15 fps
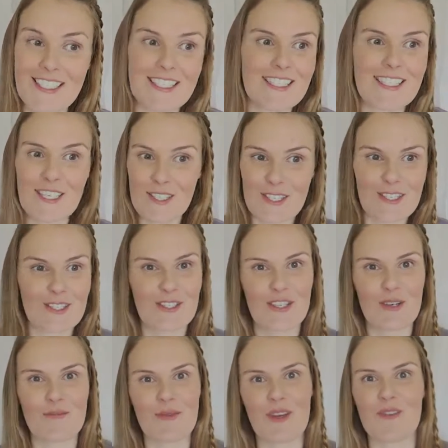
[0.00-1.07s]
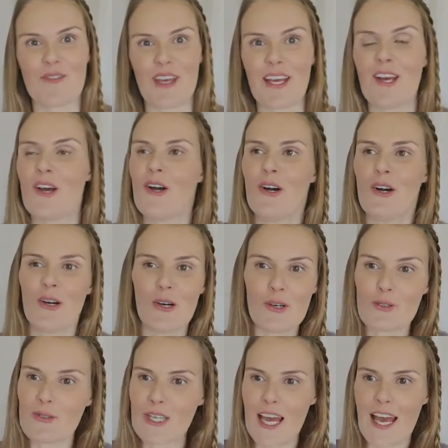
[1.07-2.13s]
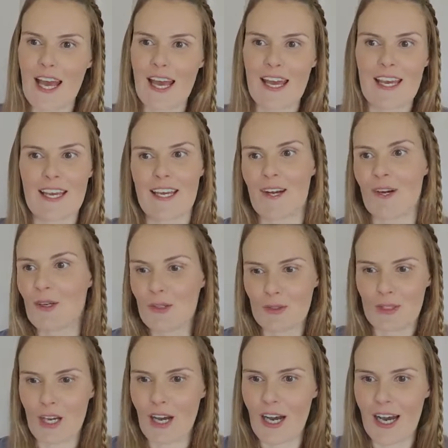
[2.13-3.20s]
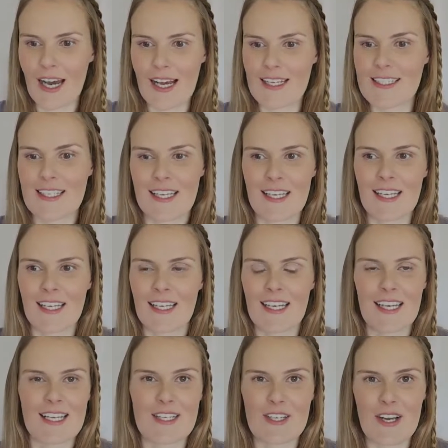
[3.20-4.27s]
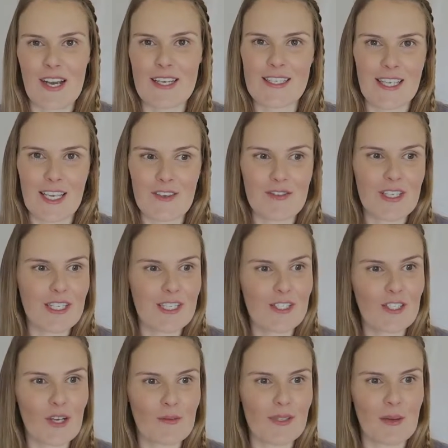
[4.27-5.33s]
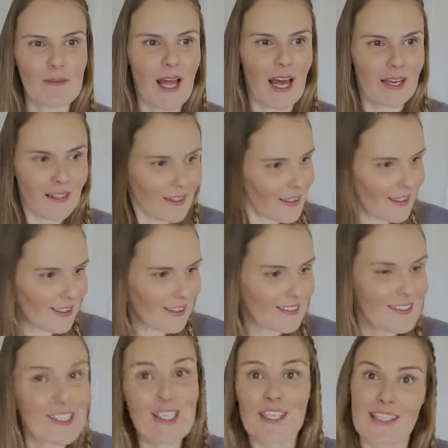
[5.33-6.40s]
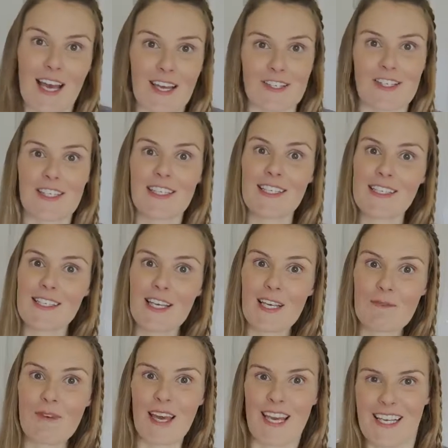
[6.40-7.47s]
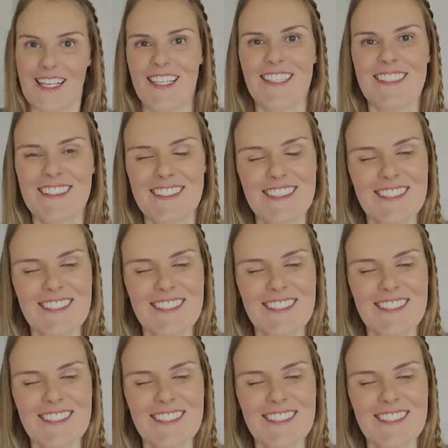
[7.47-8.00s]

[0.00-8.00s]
she just does not stop moving all day all night it's crazy if she stops I'm like oh she's actually sleeping